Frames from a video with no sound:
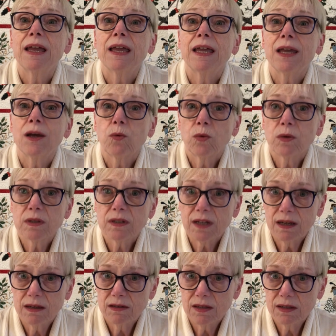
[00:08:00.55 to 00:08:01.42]
it will
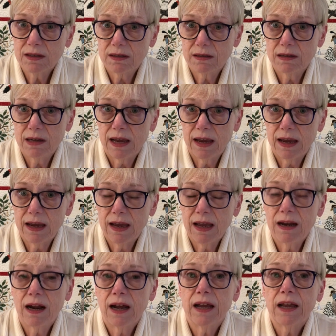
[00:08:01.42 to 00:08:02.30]
tend to stay.
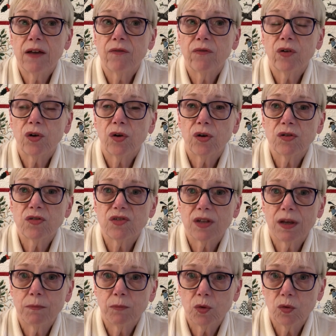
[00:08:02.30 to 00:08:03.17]
And I have heard
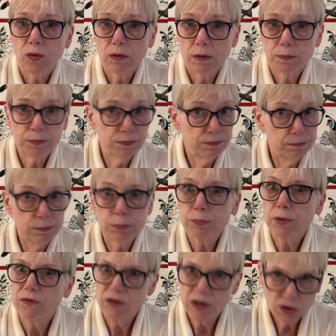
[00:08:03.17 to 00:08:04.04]
some
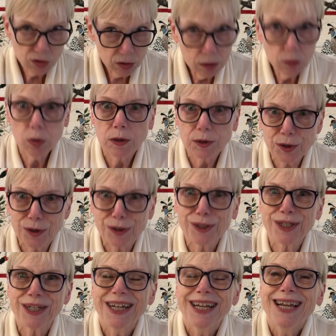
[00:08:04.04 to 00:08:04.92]
professional
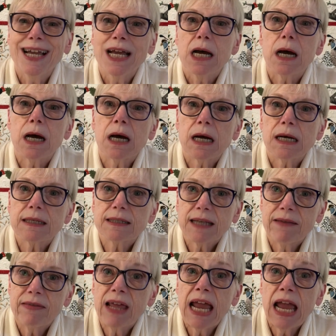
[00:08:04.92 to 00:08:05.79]
quilters
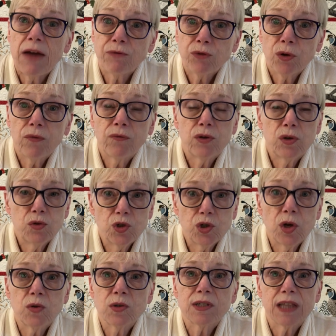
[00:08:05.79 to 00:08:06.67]
say that after a few
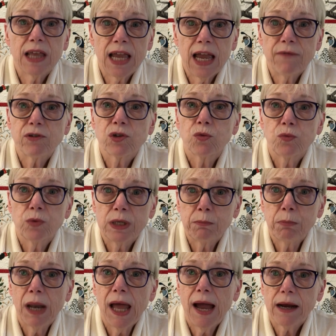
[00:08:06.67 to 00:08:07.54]
shows they have to
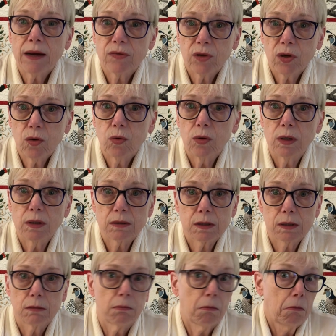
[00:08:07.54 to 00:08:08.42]
reblock their
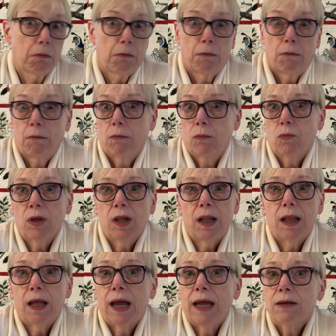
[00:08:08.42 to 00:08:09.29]
quilts.
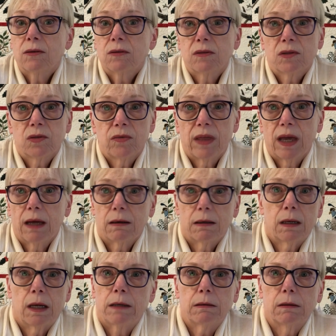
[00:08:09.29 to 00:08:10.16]
Well, I don't do that.
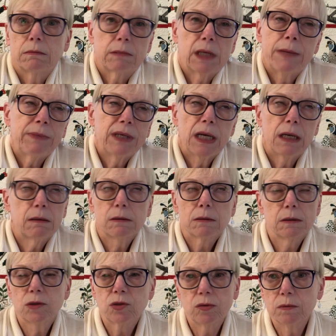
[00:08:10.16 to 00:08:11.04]
I
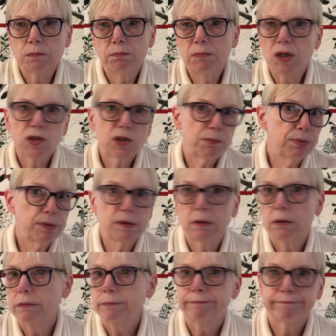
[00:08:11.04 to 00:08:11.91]
don't do
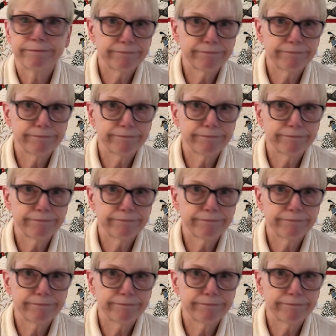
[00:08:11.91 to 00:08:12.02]
multiple